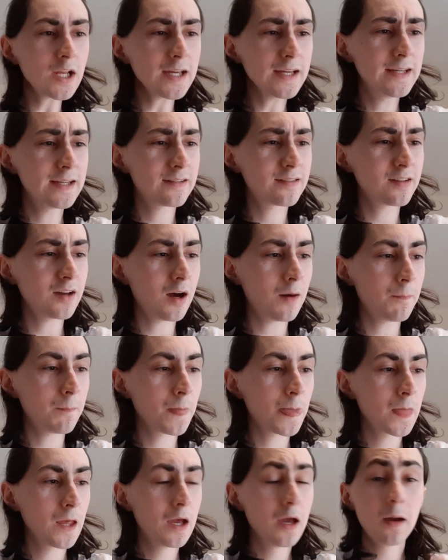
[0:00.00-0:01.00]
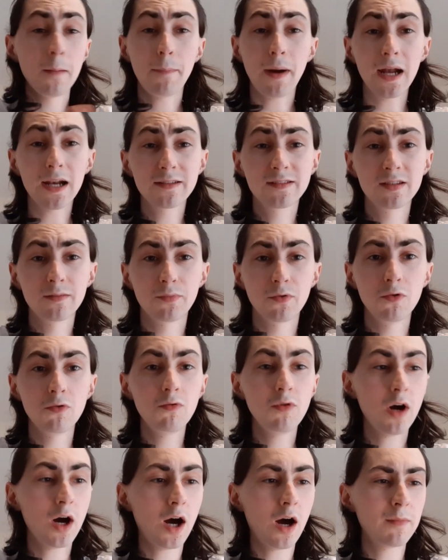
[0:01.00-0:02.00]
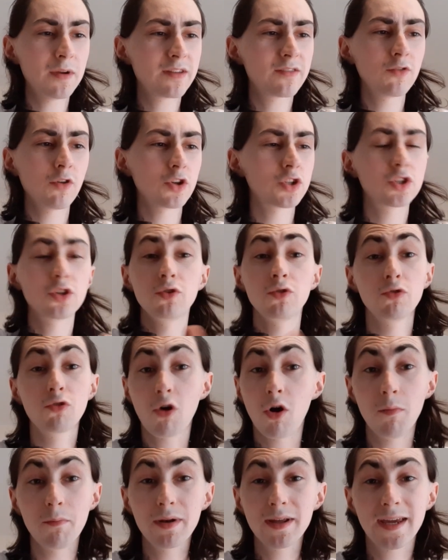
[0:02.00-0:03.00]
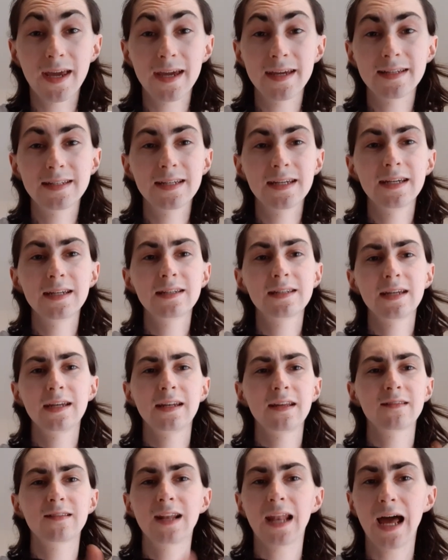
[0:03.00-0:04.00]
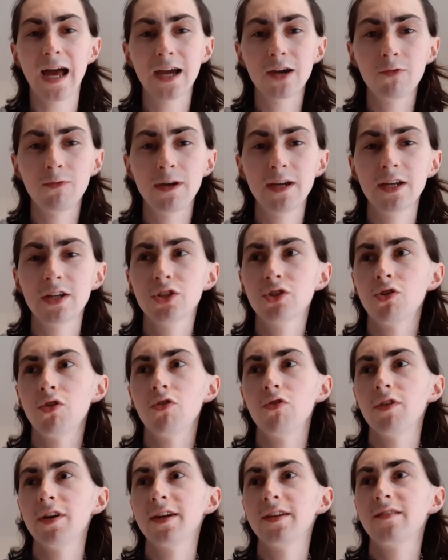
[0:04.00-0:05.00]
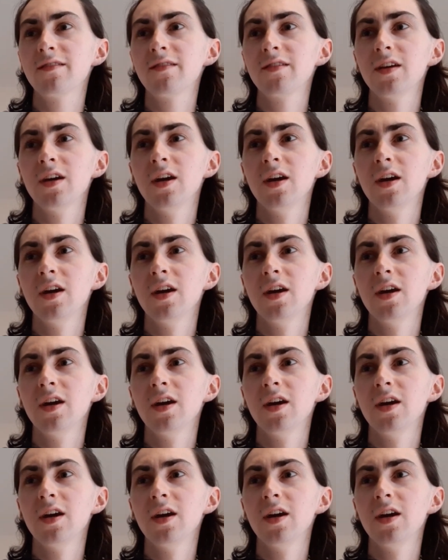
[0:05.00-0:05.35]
it's palatable. It's not too complicated in its language or its